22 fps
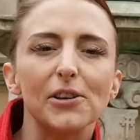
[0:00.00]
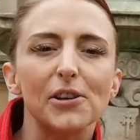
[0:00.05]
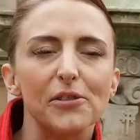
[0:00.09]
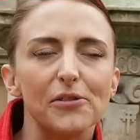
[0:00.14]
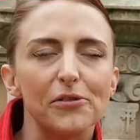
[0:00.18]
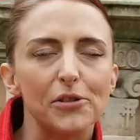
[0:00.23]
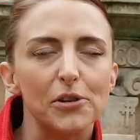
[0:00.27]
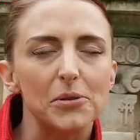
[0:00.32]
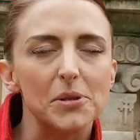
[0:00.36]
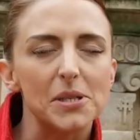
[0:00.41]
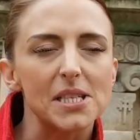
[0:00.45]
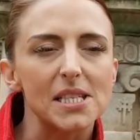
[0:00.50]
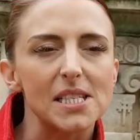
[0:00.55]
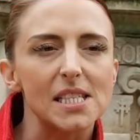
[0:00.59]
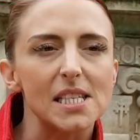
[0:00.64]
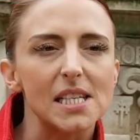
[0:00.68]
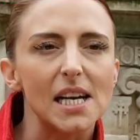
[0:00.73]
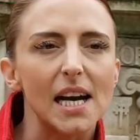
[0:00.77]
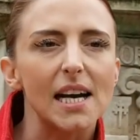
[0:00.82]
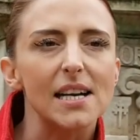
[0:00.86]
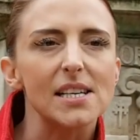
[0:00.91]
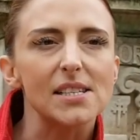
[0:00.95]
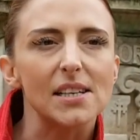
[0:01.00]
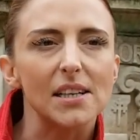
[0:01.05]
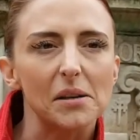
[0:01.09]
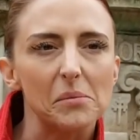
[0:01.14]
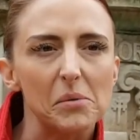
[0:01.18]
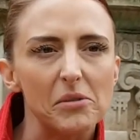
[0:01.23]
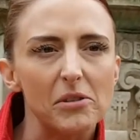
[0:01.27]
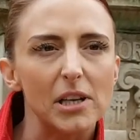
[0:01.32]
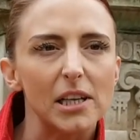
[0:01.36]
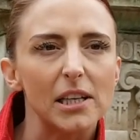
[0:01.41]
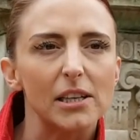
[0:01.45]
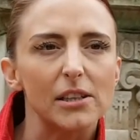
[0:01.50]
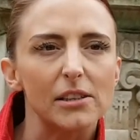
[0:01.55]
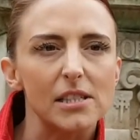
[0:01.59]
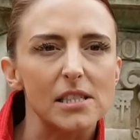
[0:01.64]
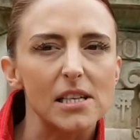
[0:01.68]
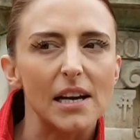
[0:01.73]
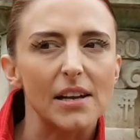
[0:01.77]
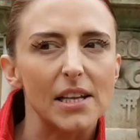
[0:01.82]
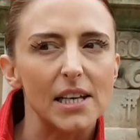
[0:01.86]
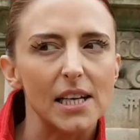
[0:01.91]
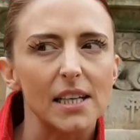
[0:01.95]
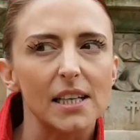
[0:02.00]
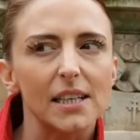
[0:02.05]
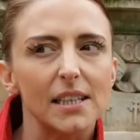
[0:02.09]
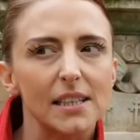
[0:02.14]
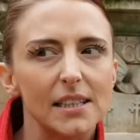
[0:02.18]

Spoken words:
Really looking forward to today. It's going to be really good, I think.